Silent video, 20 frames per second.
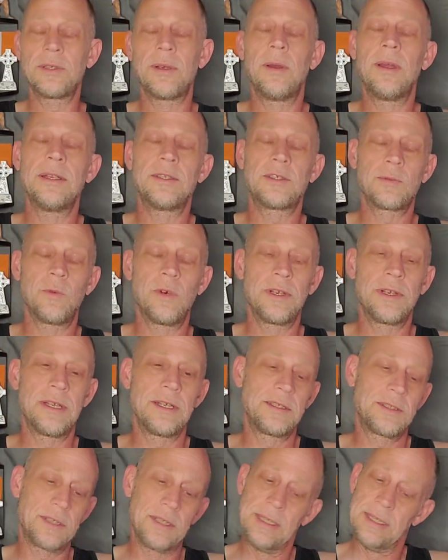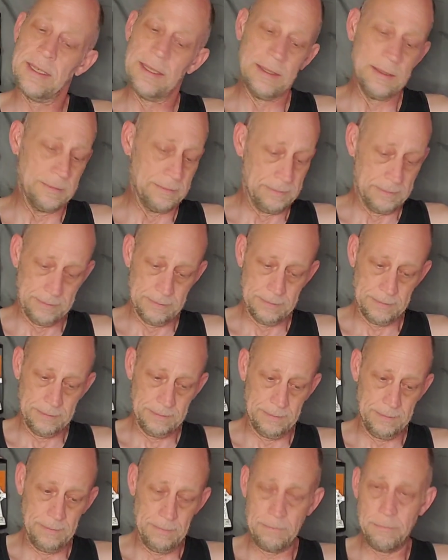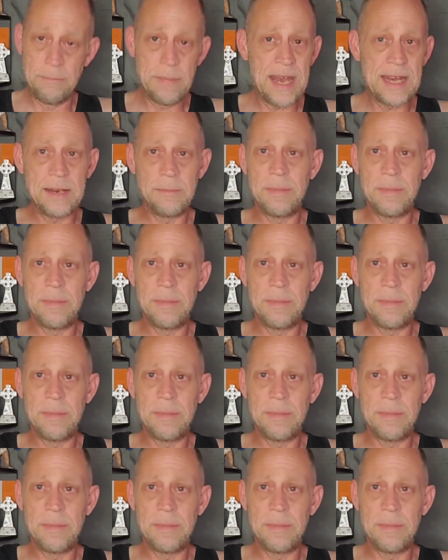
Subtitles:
It's one that's many,